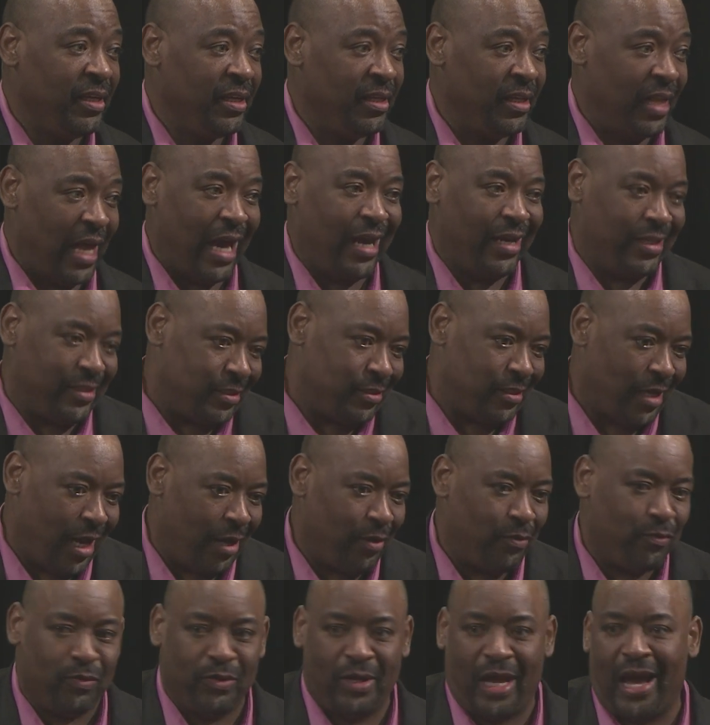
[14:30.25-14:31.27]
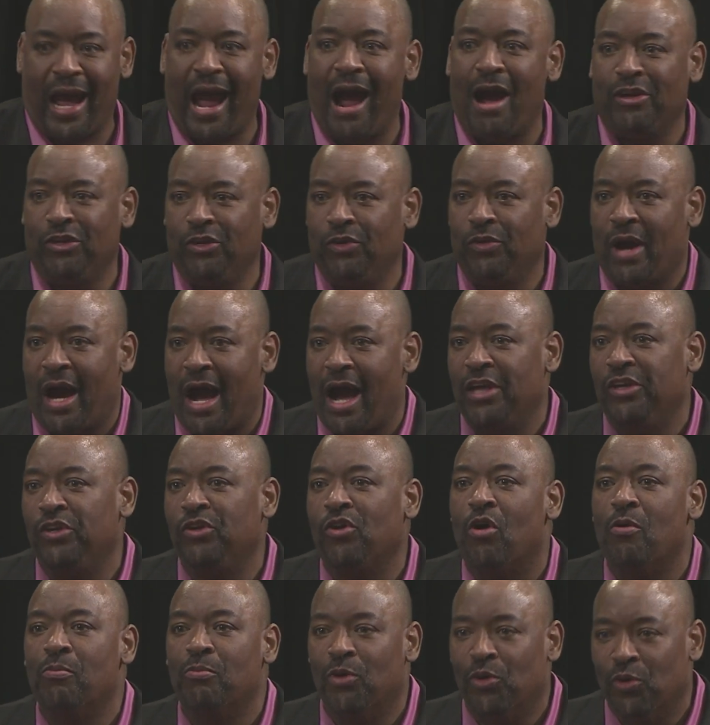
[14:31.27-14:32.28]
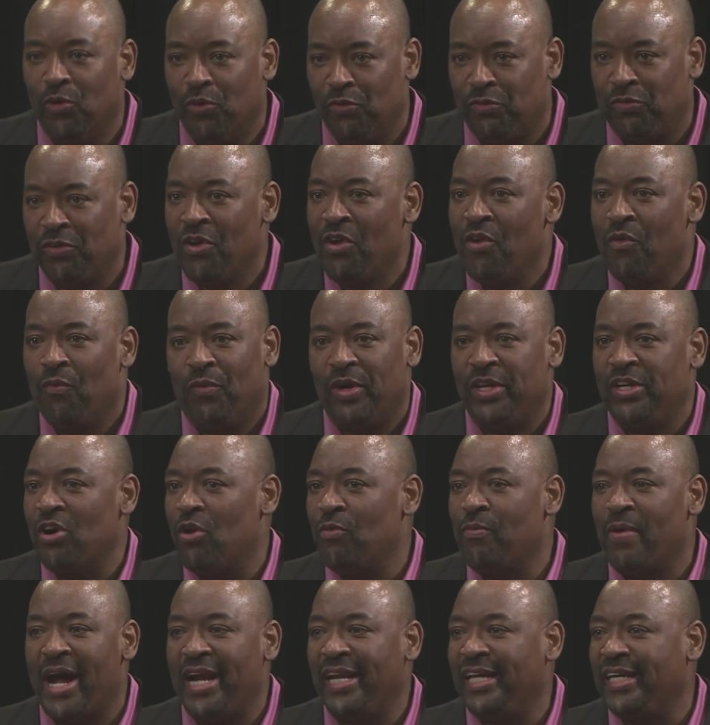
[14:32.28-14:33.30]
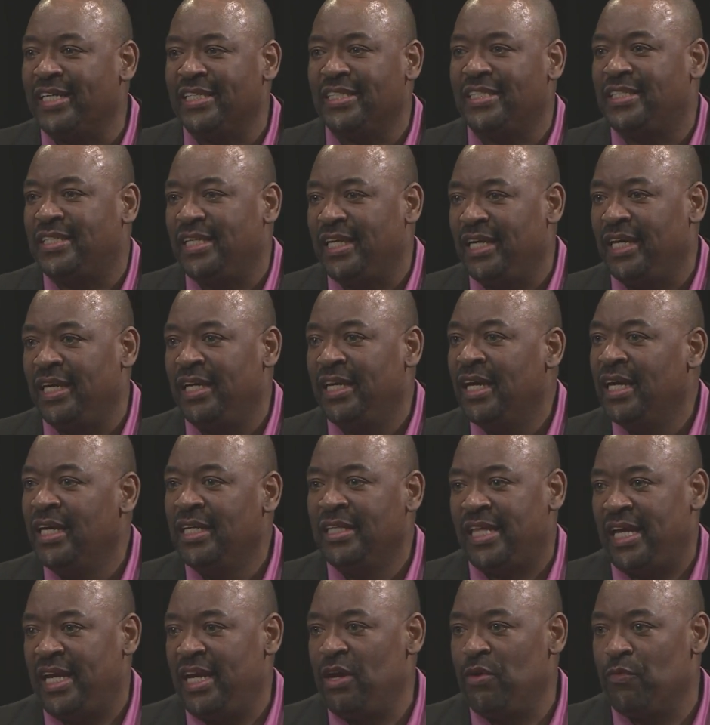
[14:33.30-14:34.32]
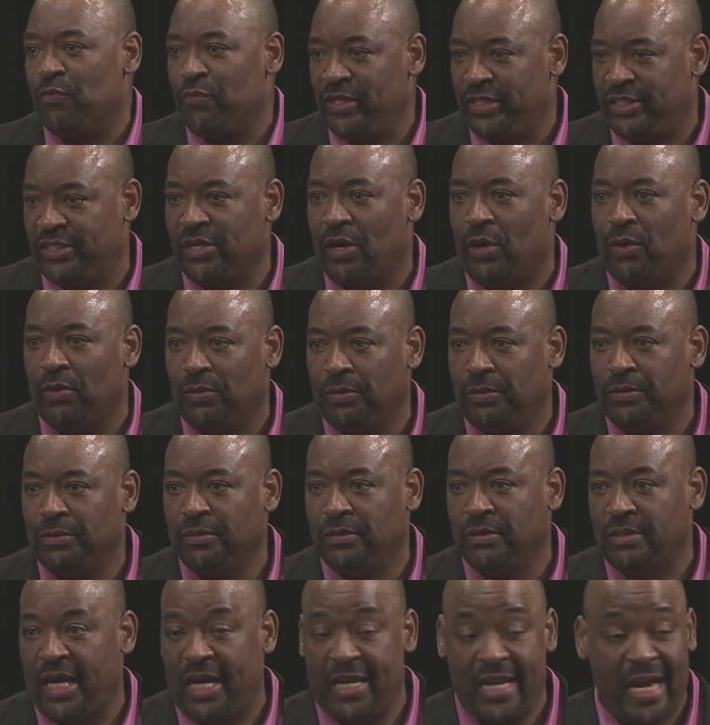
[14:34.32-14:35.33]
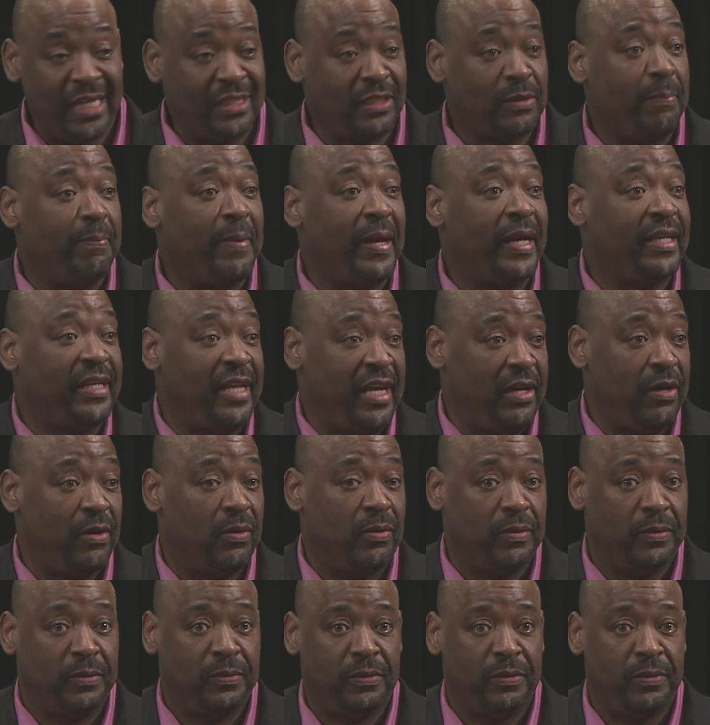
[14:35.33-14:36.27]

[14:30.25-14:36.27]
Like how you gonna move when nobody can see the end result. And that's a big deal.